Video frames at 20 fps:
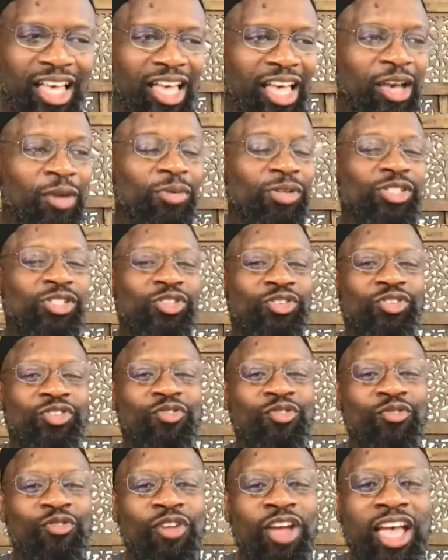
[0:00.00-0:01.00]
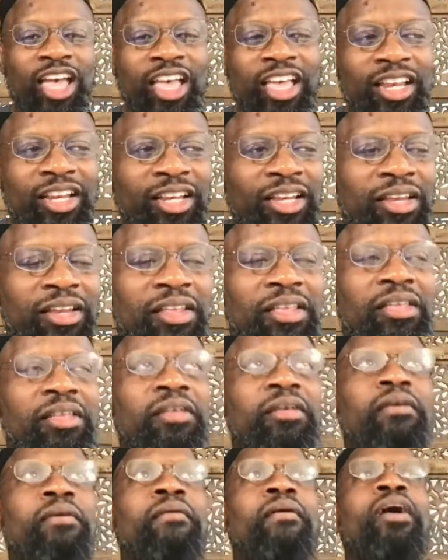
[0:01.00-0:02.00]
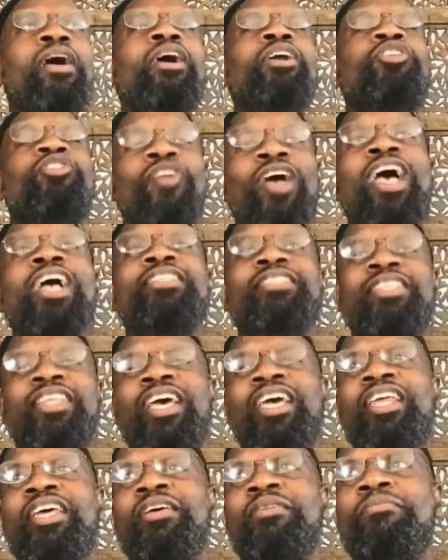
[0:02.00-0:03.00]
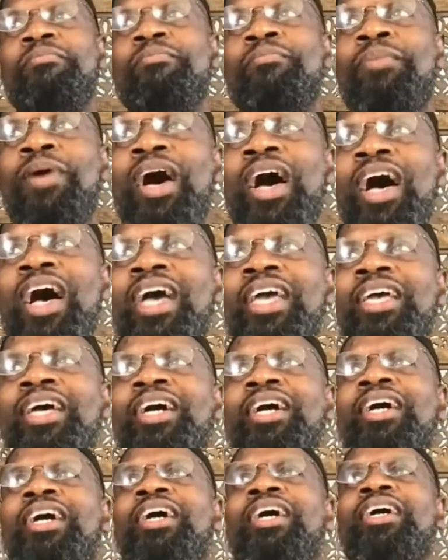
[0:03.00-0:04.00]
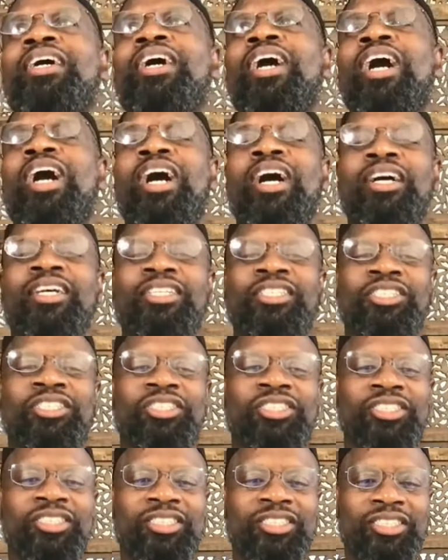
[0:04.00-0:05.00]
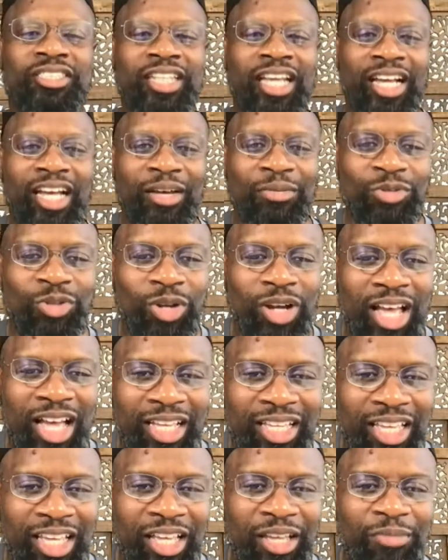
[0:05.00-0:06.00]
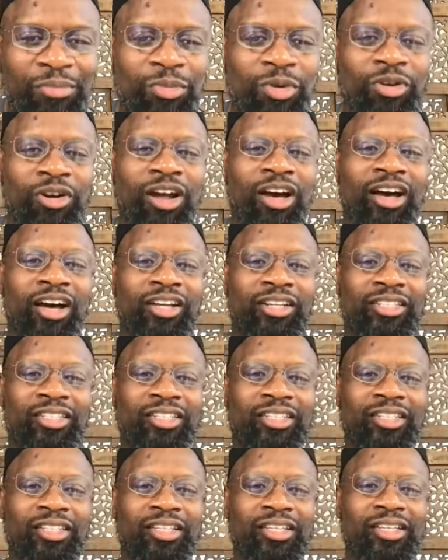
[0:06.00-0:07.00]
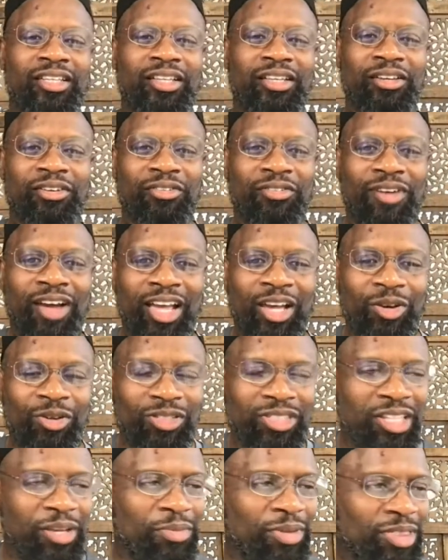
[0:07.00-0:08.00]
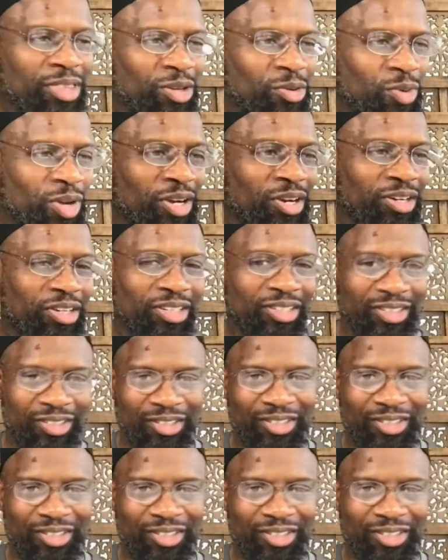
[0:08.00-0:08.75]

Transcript: It was written, translated by Sheikh Abdul Hakim Murad, right? Or Timothy Winter.